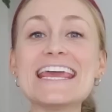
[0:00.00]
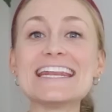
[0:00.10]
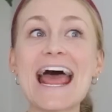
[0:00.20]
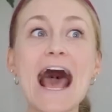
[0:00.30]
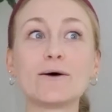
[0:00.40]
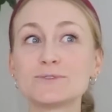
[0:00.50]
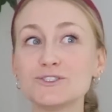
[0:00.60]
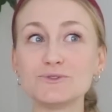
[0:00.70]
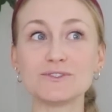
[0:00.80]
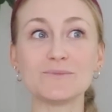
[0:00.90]
It helps
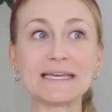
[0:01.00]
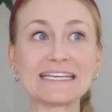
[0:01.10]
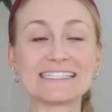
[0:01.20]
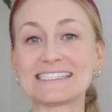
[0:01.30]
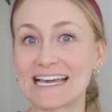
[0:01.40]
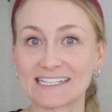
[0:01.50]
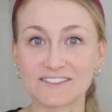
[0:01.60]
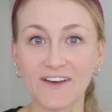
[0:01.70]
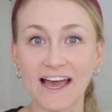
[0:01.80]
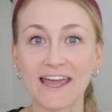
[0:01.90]
you to be
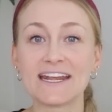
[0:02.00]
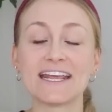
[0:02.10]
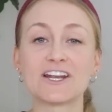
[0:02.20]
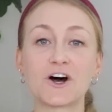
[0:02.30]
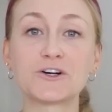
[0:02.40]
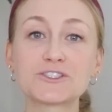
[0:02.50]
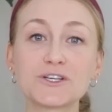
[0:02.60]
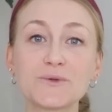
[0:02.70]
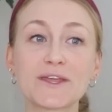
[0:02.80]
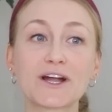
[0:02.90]
satisfied, and
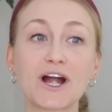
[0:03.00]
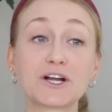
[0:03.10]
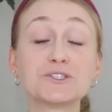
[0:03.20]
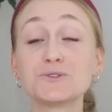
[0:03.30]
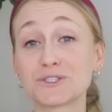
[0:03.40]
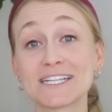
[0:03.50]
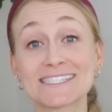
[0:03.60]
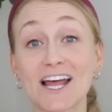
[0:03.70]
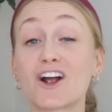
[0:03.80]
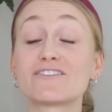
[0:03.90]
also there are
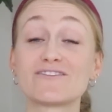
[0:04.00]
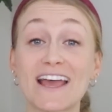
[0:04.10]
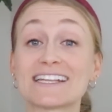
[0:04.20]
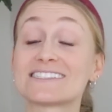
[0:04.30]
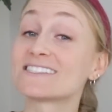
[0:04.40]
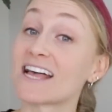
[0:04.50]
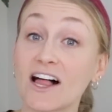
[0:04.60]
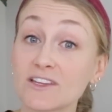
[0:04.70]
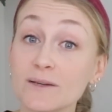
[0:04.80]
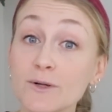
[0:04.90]
nutrients that are fat
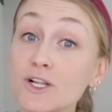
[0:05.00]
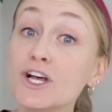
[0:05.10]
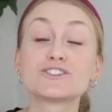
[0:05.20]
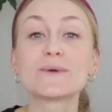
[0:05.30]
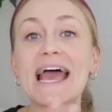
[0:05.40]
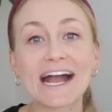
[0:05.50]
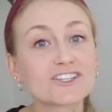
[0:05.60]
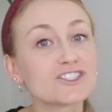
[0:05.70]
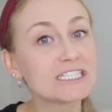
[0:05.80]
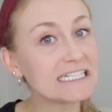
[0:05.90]
soluble, so we
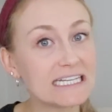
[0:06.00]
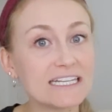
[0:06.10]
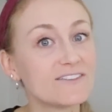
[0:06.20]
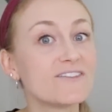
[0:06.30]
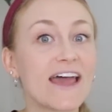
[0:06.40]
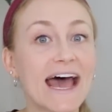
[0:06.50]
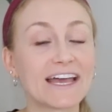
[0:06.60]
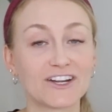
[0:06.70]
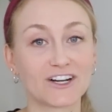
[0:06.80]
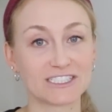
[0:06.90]
actually need
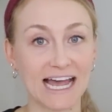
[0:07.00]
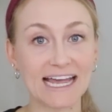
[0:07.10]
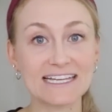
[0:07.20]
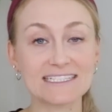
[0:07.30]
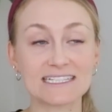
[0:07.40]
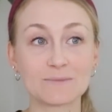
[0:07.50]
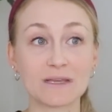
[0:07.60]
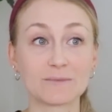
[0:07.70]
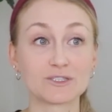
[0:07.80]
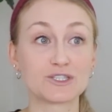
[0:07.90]
fat in our diets to
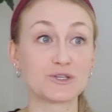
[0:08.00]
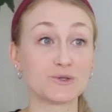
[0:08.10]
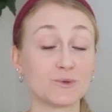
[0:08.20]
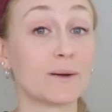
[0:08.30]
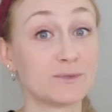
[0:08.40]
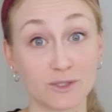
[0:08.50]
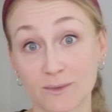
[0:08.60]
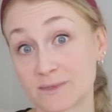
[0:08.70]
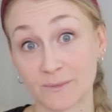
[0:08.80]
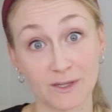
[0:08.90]
be able to
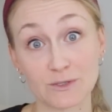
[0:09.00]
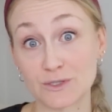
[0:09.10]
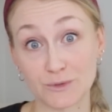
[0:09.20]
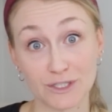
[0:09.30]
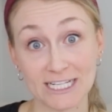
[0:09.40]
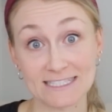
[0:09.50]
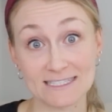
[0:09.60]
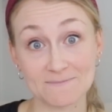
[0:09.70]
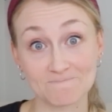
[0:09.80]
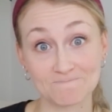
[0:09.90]
absorb some of those
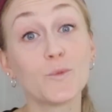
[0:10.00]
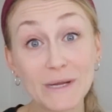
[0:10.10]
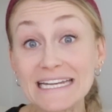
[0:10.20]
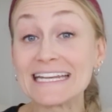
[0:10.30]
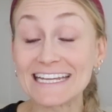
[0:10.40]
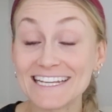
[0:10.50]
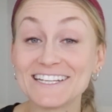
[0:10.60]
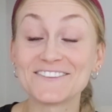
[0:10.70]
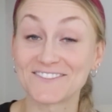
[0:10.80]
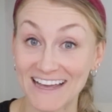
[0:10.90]
nutrients. We
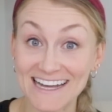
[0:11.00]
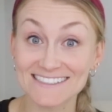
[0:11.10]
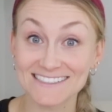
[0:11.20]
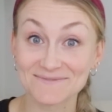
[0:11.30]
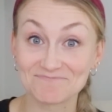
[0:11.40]
need fat.